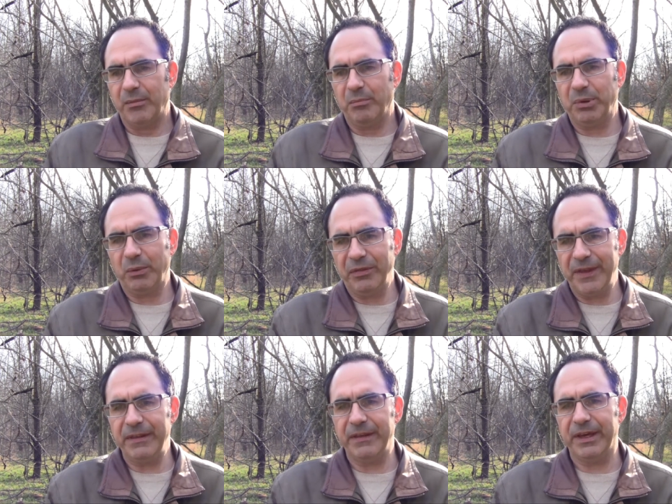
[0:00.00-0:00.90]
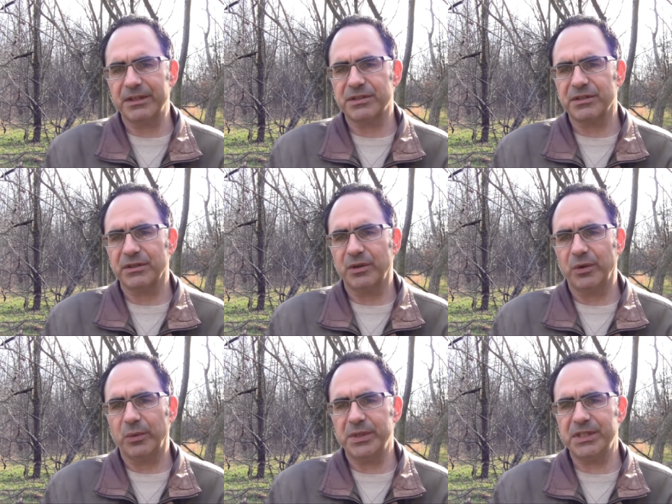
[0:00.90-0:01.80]
But within this,
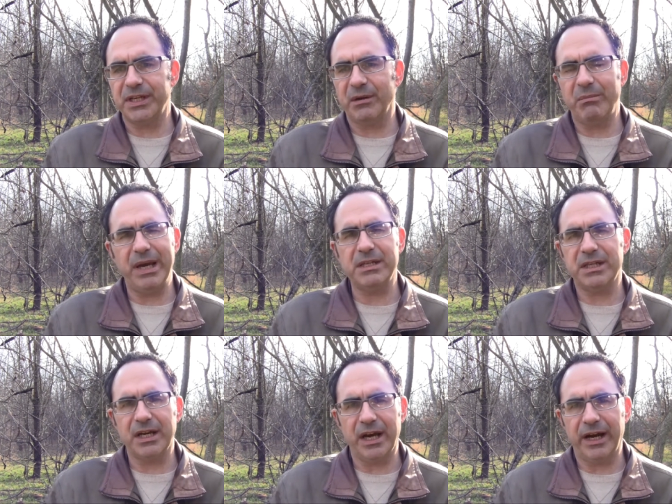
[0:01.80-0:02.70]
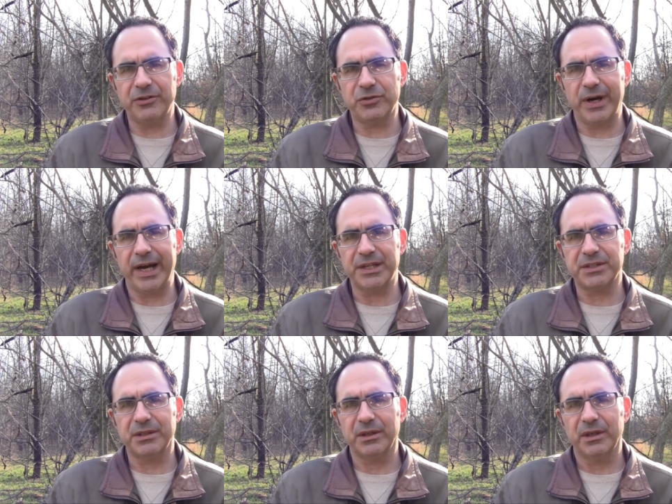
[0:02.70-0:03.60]
we see an amazing
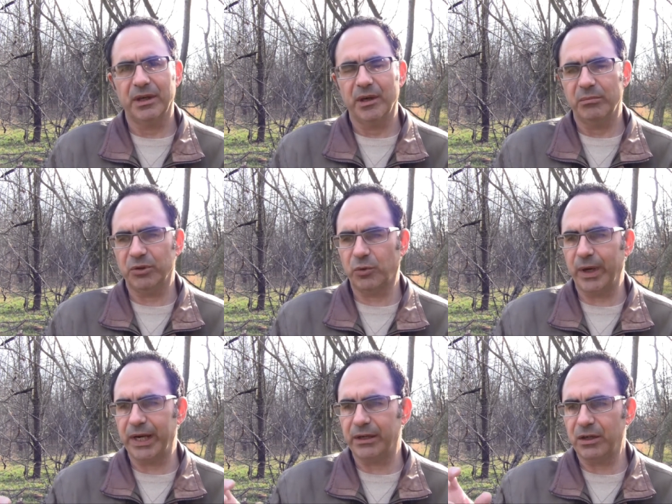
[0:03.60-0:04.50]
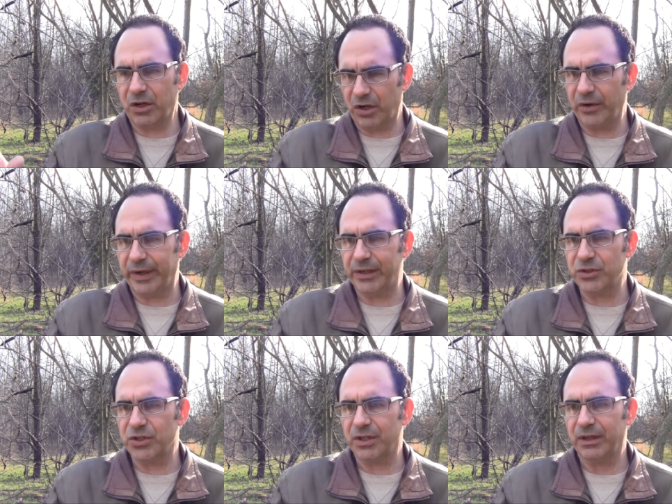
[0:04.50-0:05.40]
contrast between
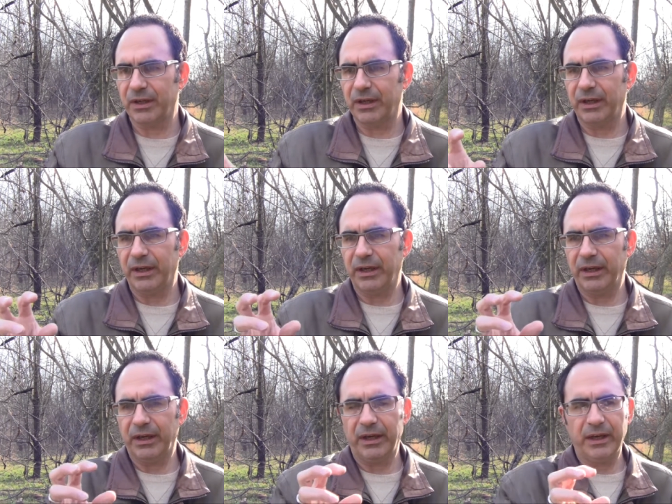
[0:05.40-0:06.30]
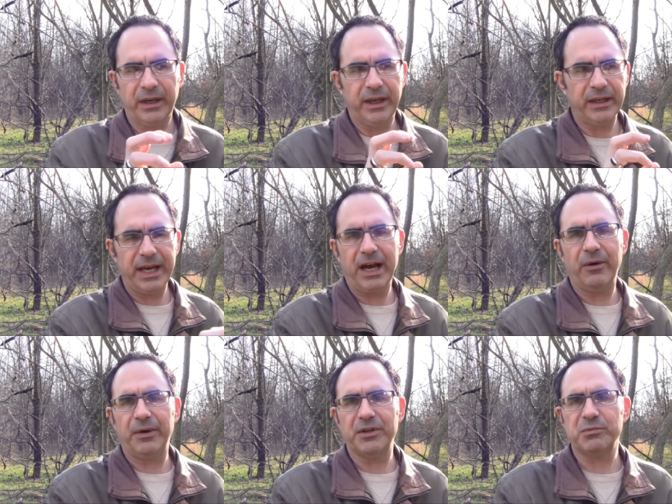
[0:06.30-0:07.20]
courage and
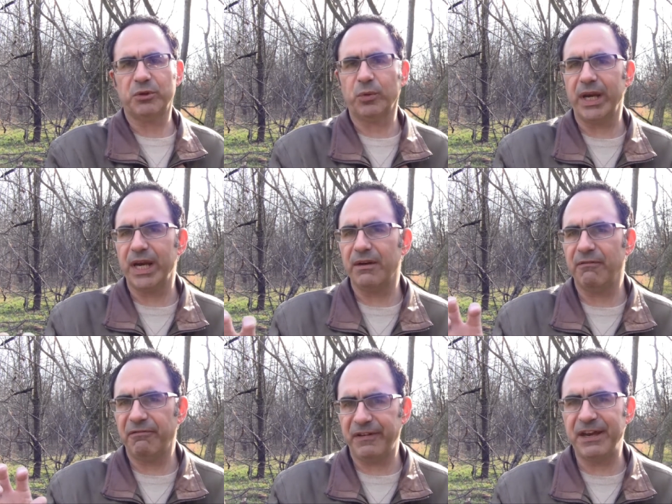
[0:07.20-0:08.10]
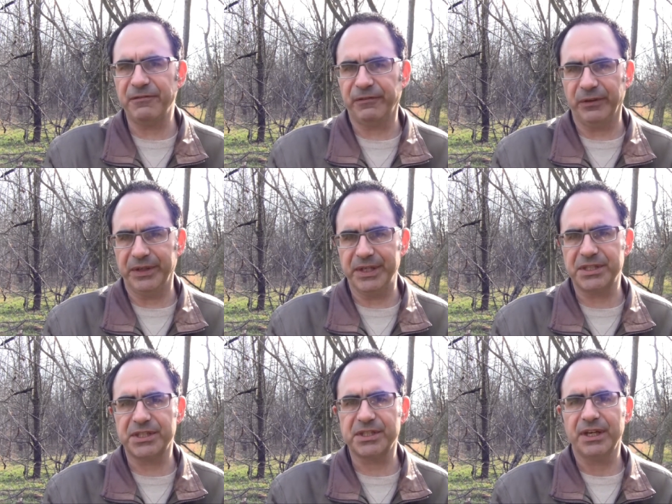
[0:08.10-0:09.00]
cowardice, between
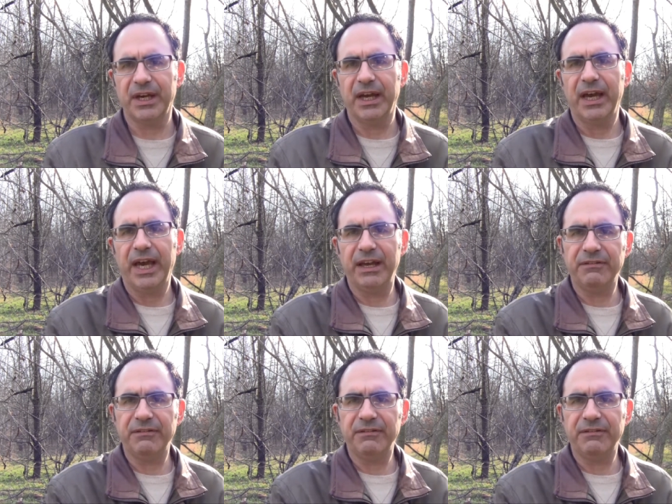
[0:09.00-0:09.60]
faithfulness and